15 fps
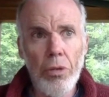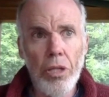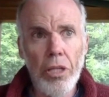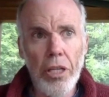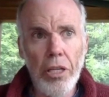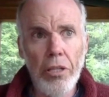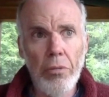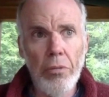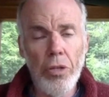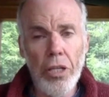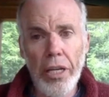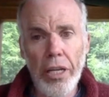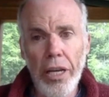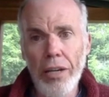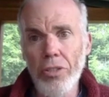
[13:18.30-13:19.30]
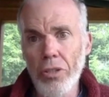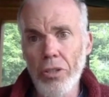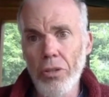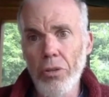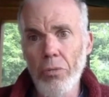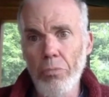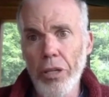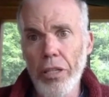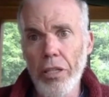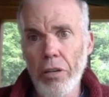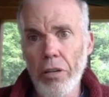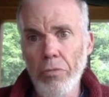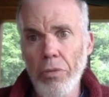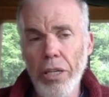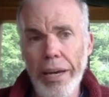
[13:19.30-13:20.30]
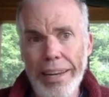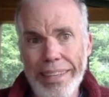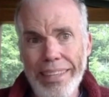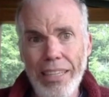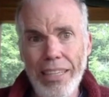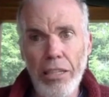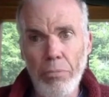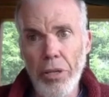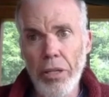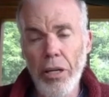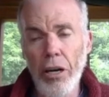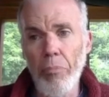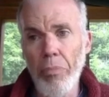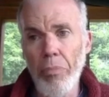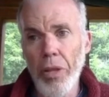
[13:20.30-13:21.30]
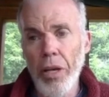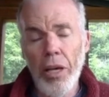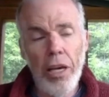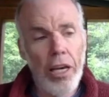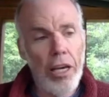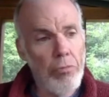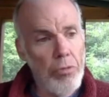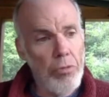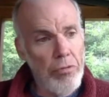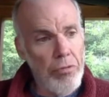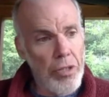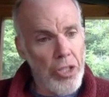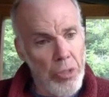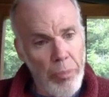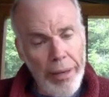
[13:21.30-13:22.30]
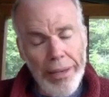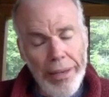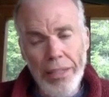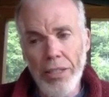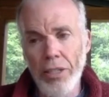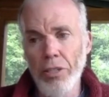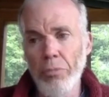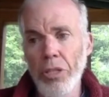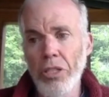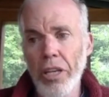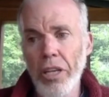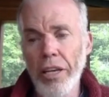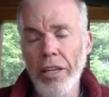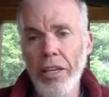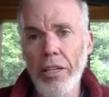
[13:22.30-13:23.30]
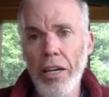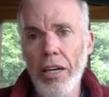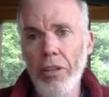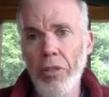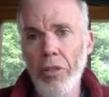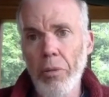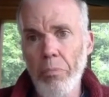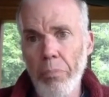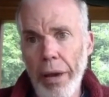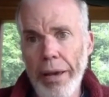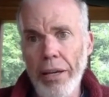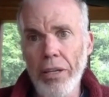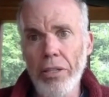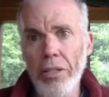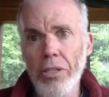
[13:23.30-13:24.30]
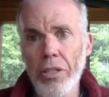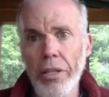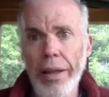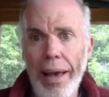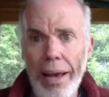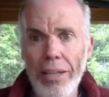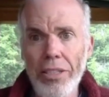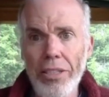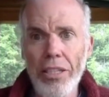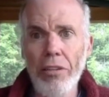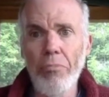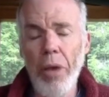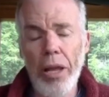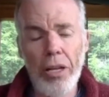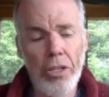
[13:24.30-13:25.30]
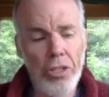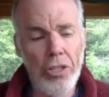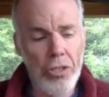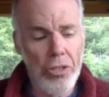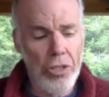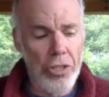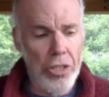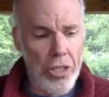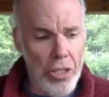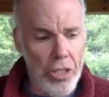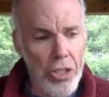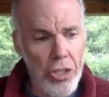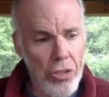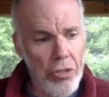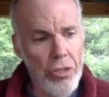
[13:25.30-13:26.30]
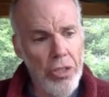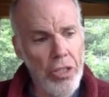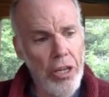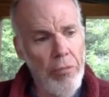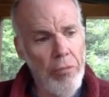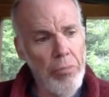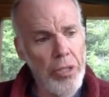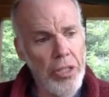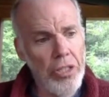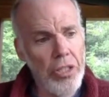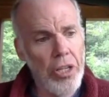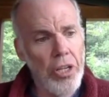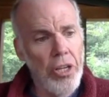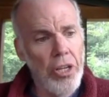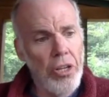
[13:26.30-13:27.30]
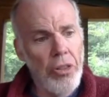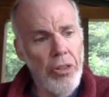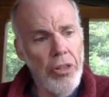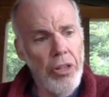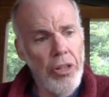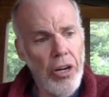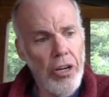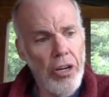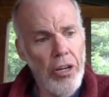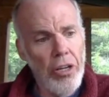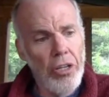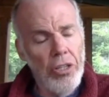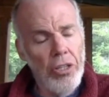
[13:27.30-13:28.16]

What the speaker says: kicking them where it counts a little bit, and we got to keep it up. And we've expanded to be taking on the banks and asset managers and insurance companies that are